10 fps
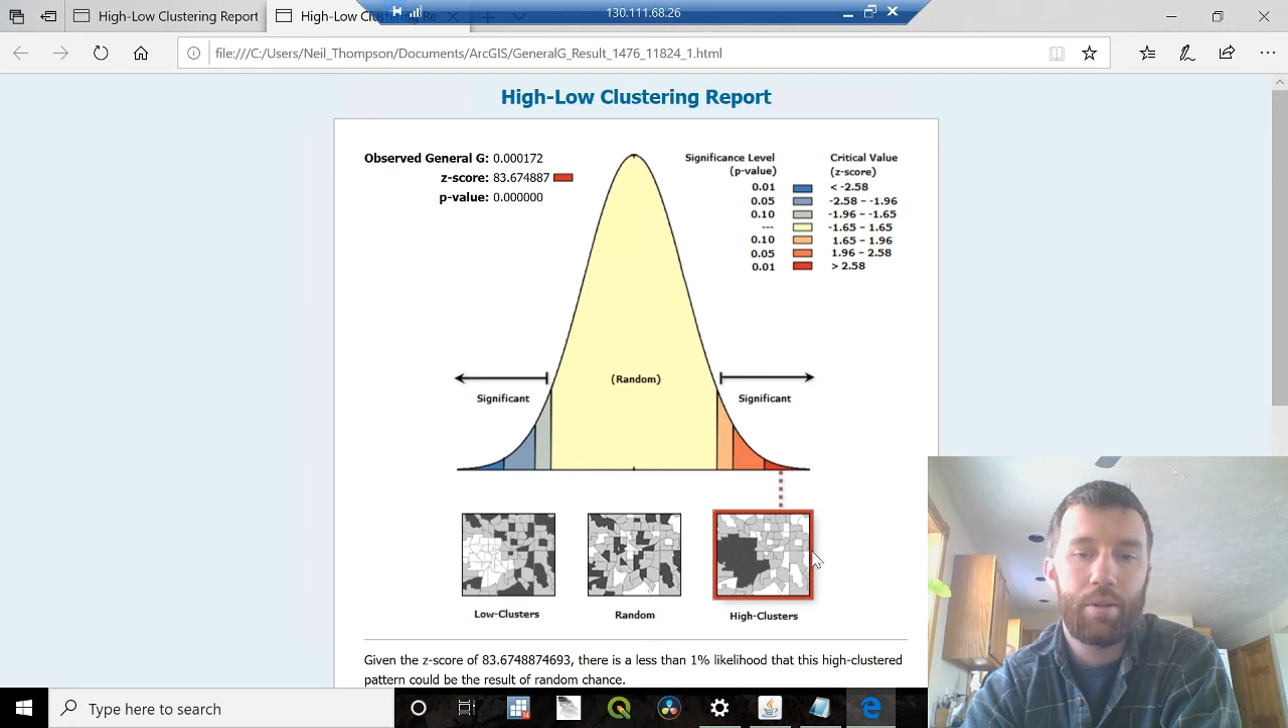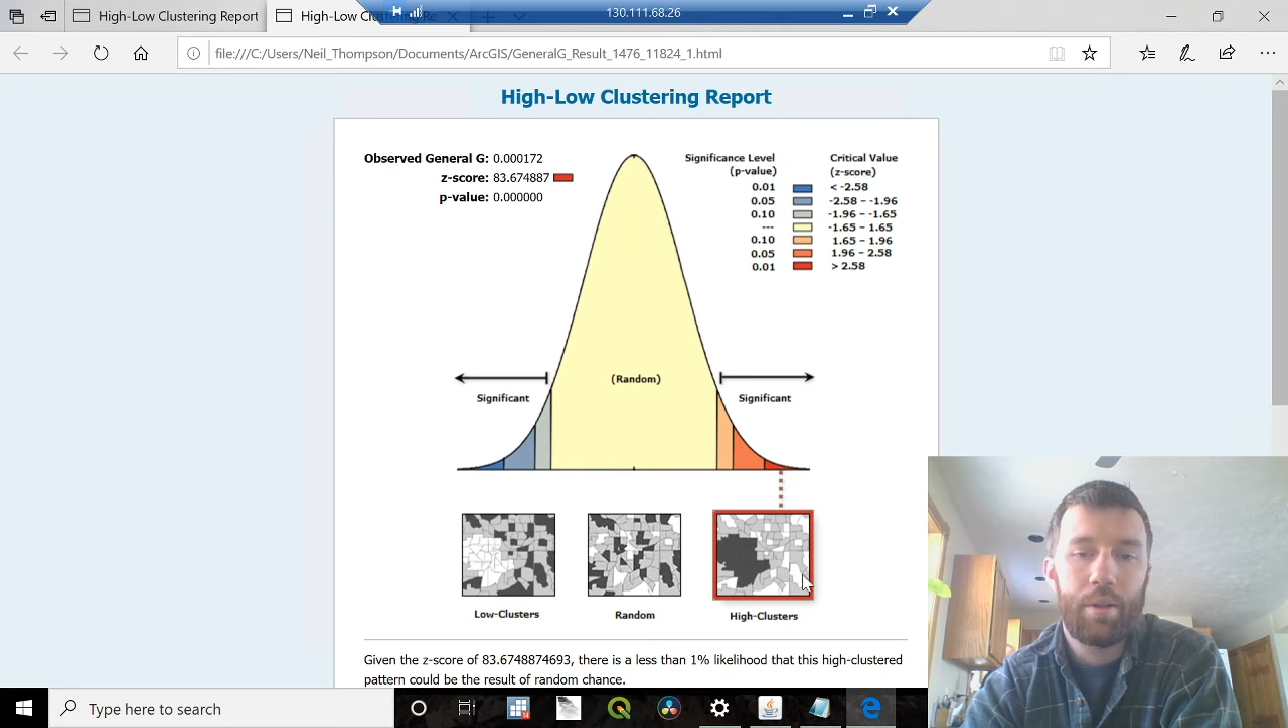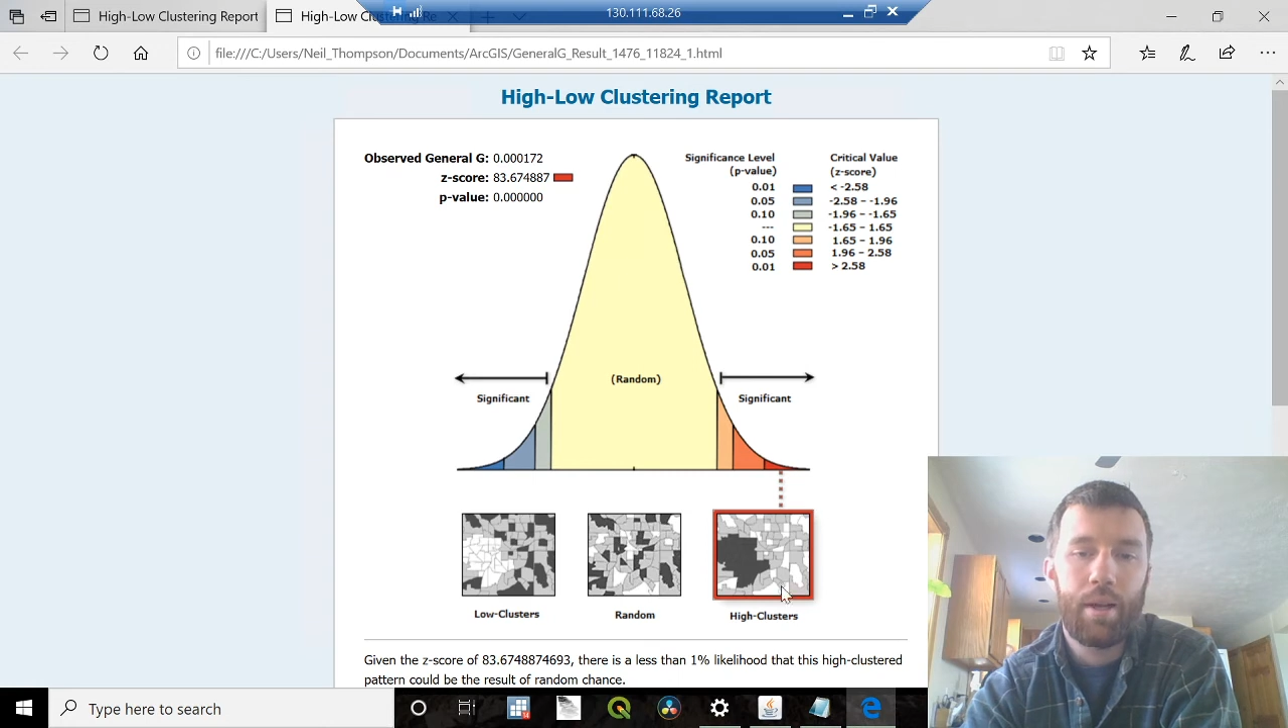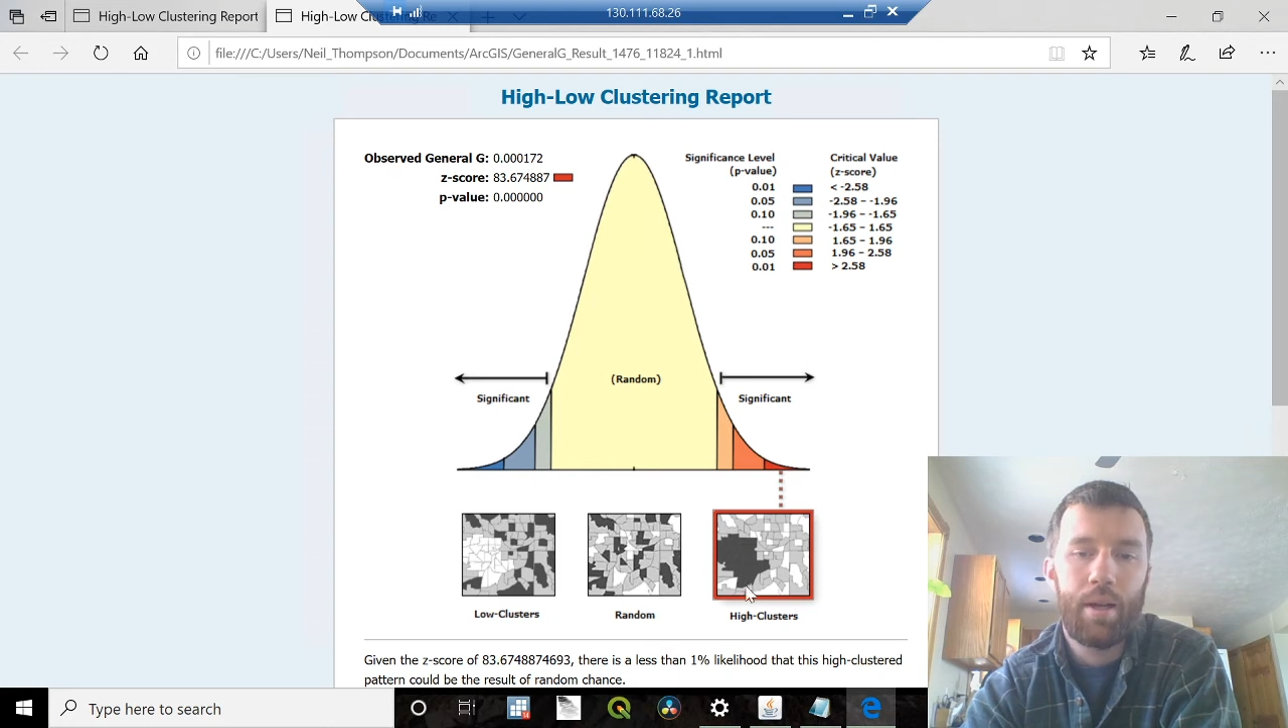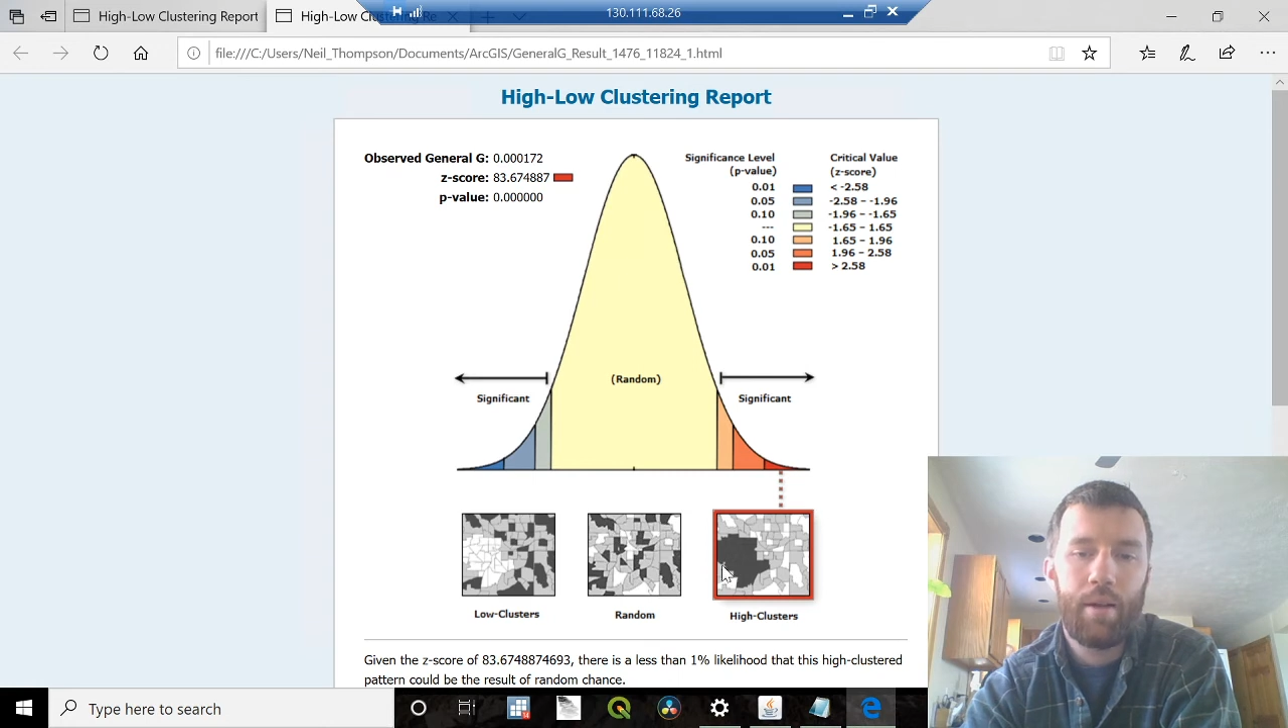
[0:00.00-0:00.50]
so
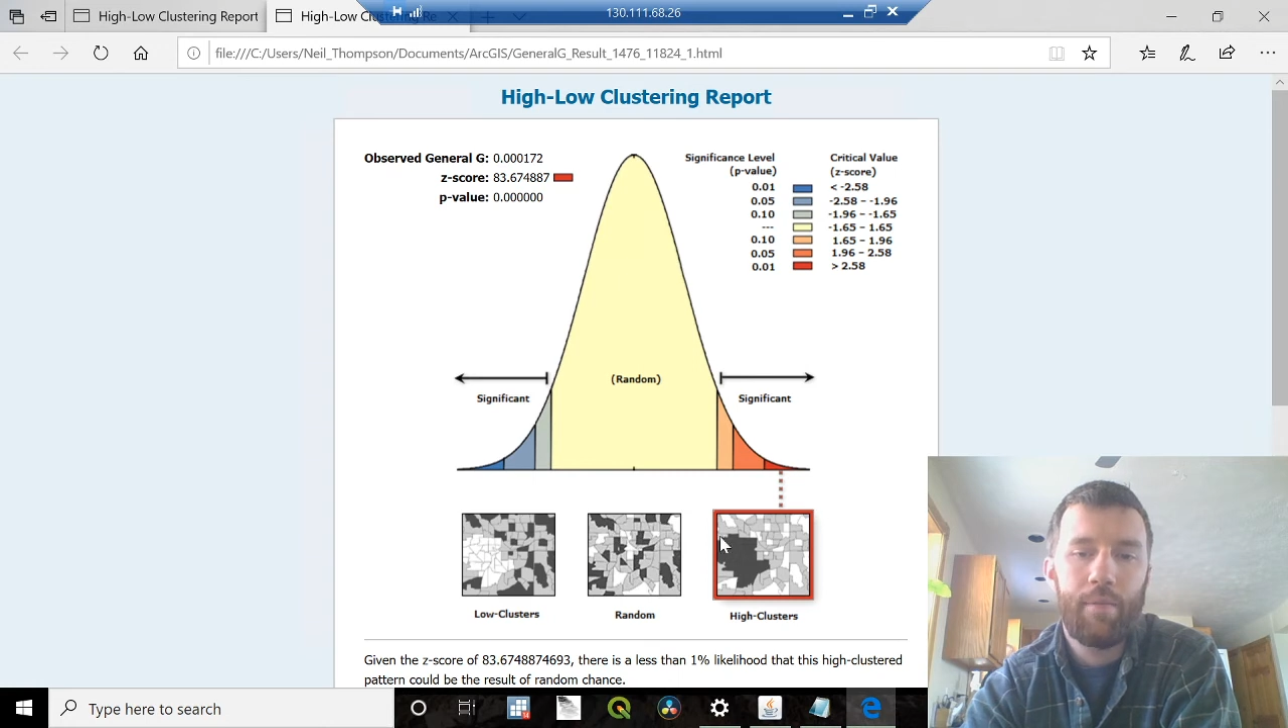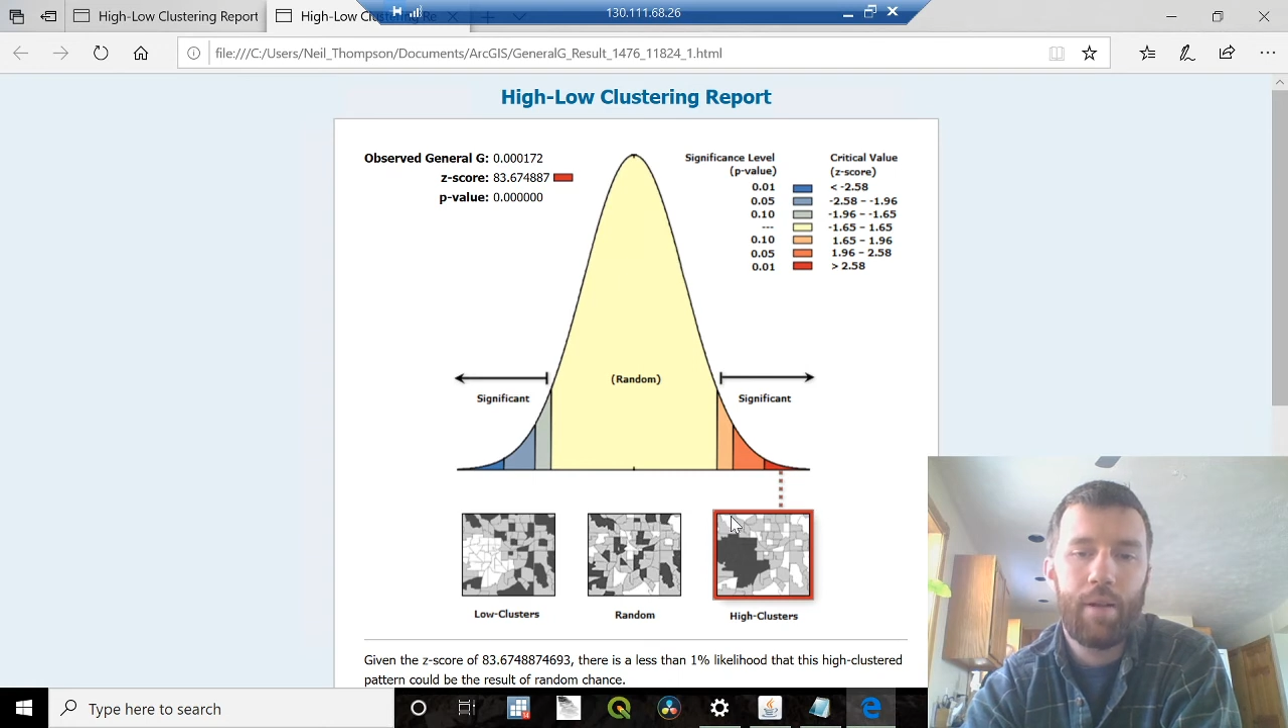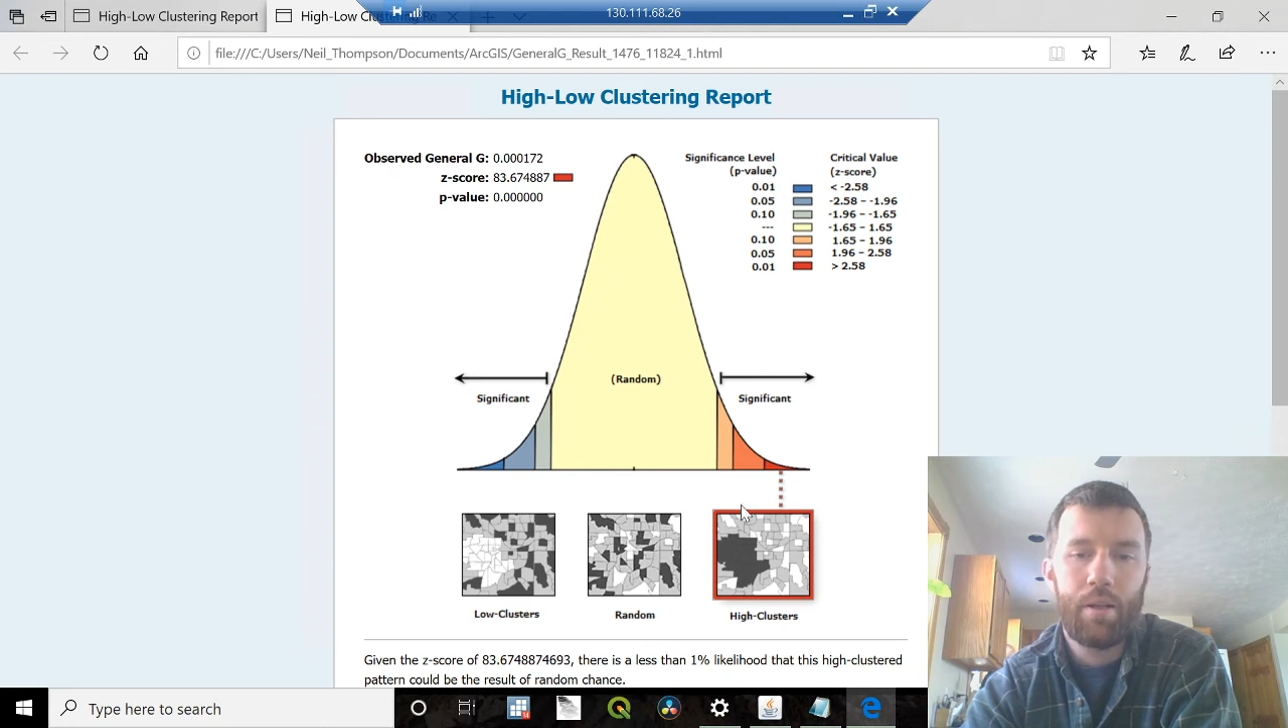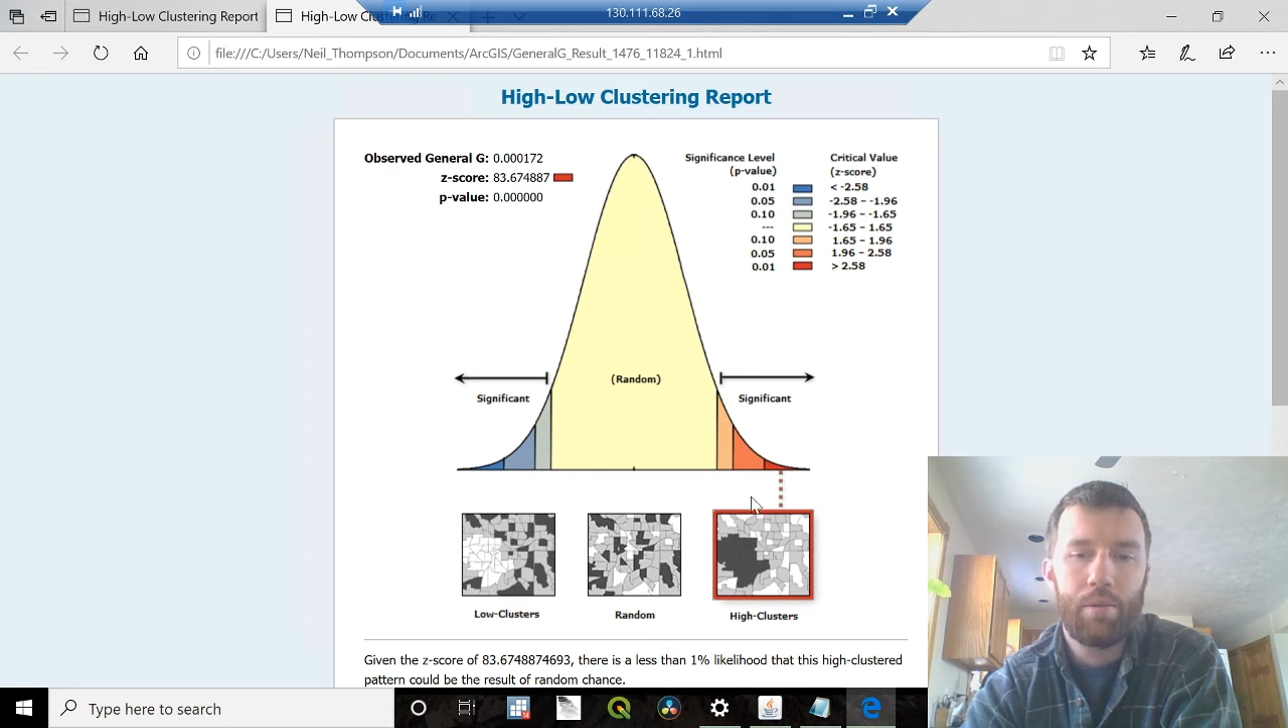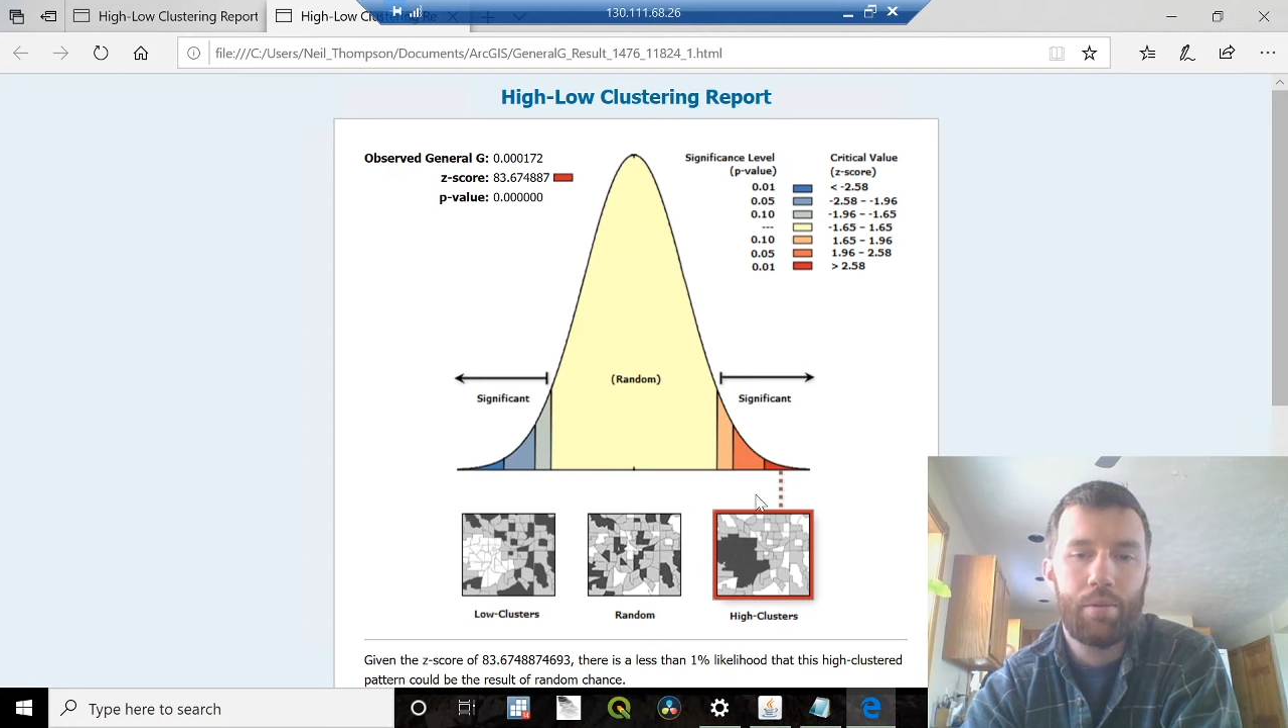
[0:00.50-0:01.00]
the high
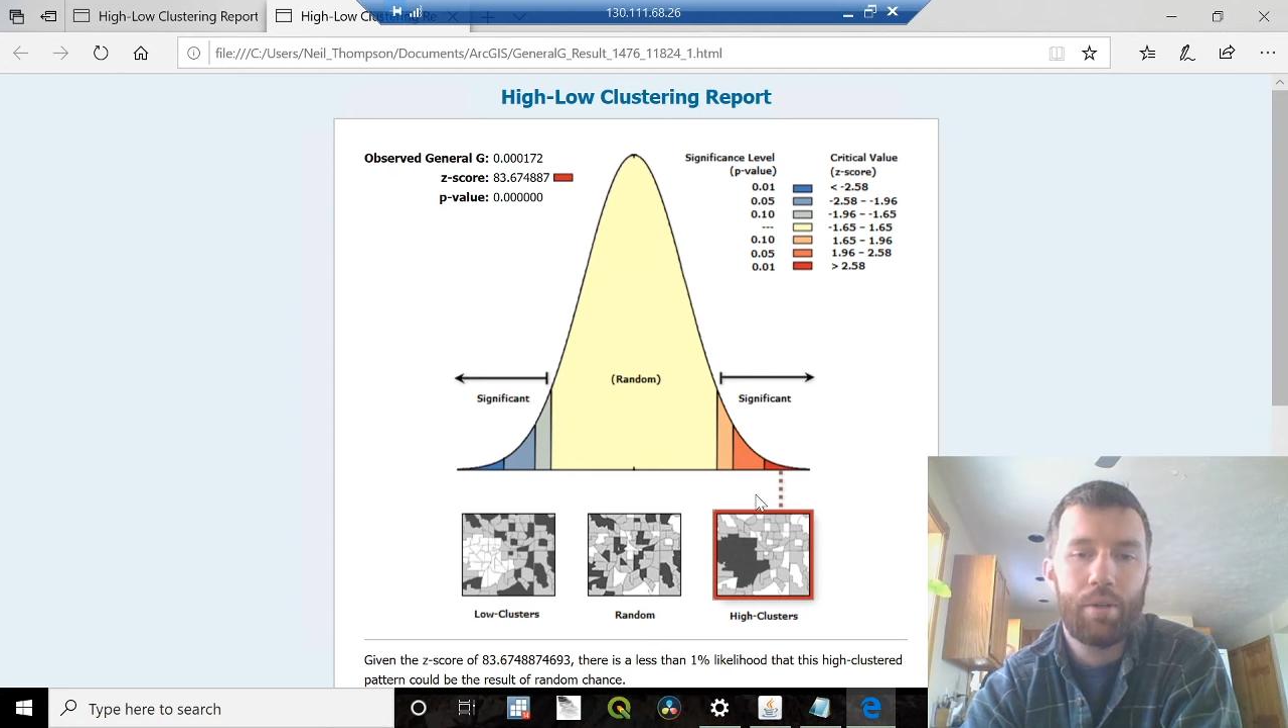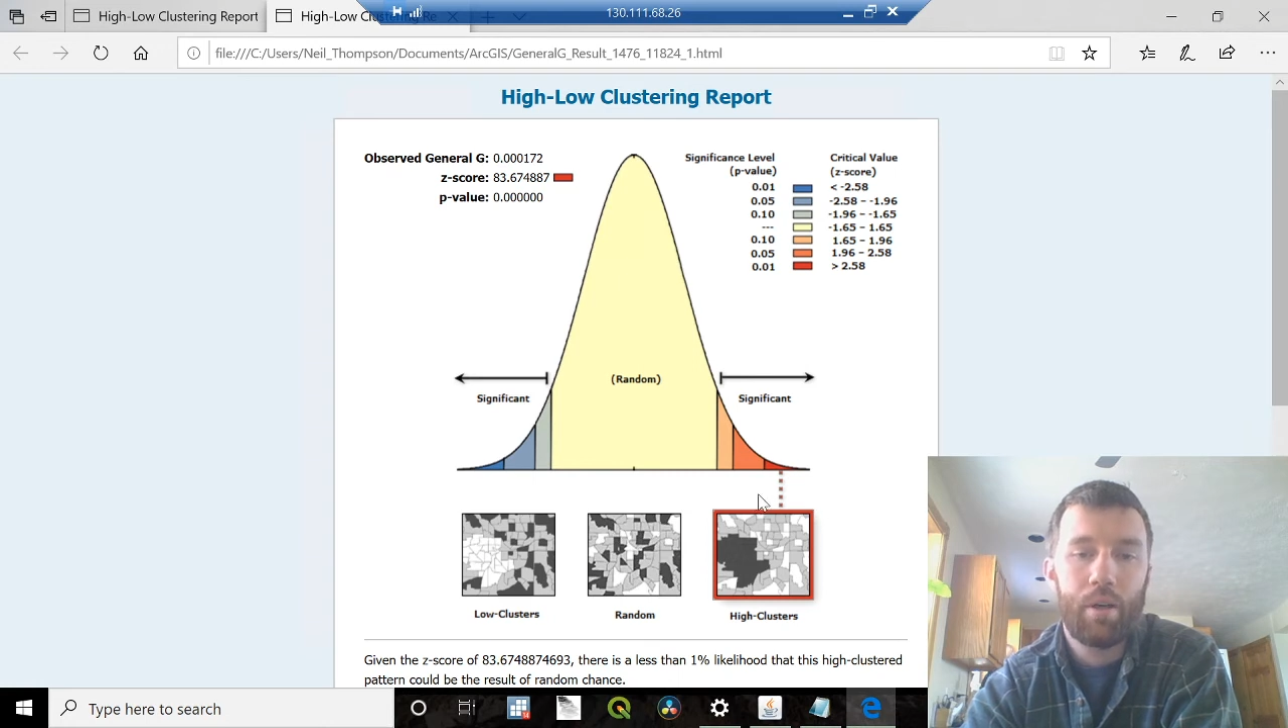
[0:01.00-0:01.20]
values